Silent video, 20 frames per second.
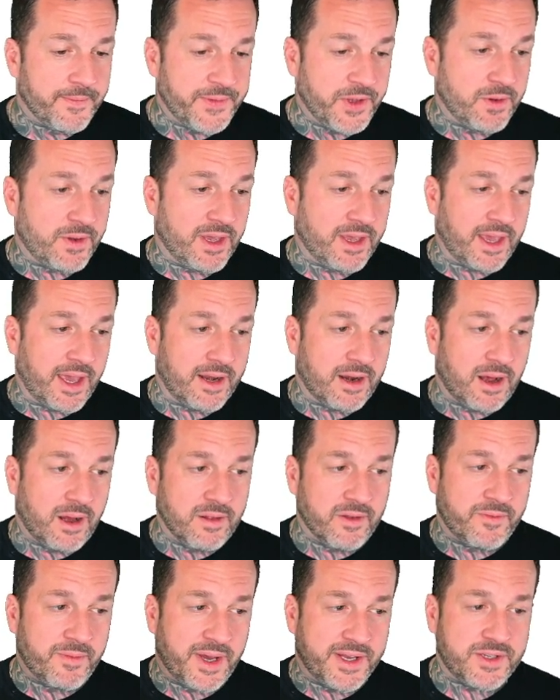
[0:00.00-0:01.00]
you can get
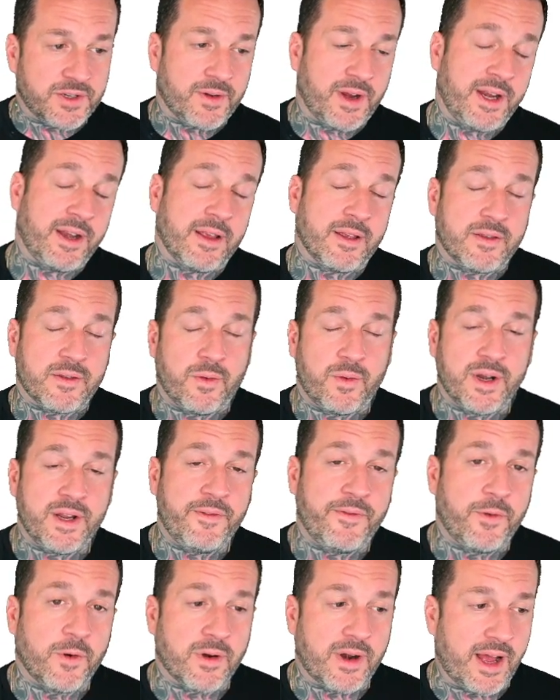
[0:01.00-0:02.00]
all of my training,
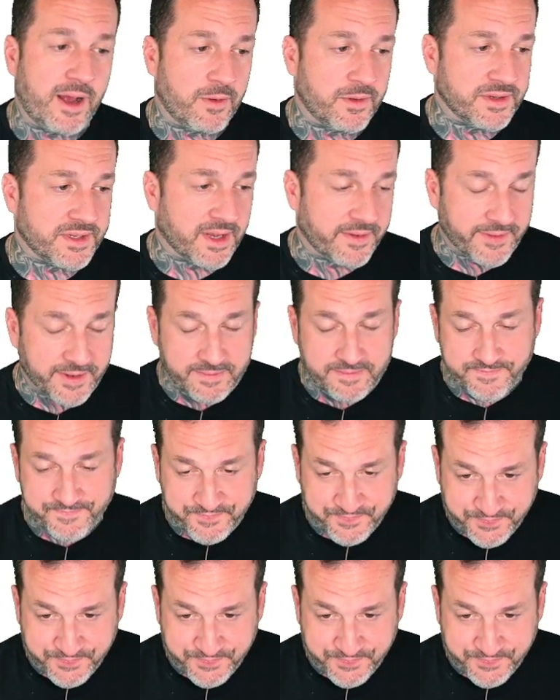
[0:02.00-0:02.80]
twenty-four hours of it,